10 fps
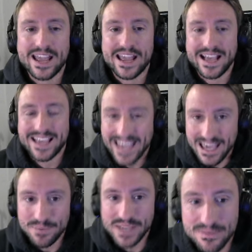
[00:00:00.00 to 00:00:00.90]

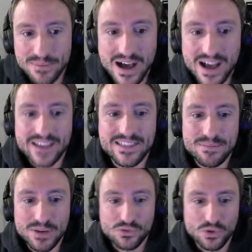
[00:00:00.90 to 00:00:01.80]
Keeping in mind that
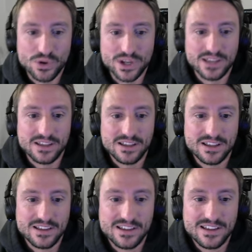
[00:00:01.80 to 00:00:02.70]
McGroarty
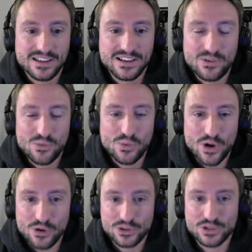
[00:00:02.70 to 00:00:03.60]
would
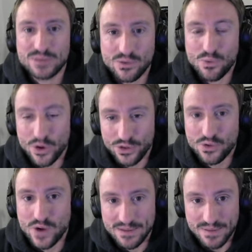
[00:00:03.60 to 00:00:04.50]
also be worth
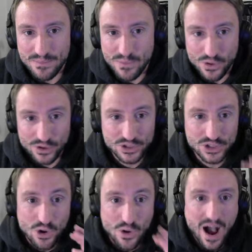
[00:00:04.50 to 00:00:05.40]
quite a bit more.
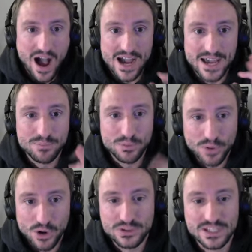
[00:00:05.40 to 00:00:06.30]
So I
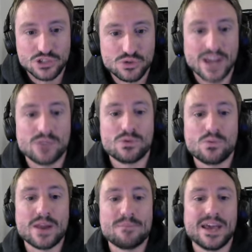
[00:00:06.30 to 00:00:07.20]
propose a trade with
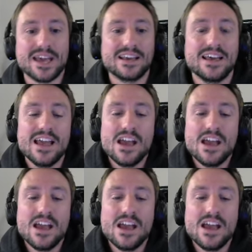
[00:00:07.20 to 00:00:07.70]
Winnipeg.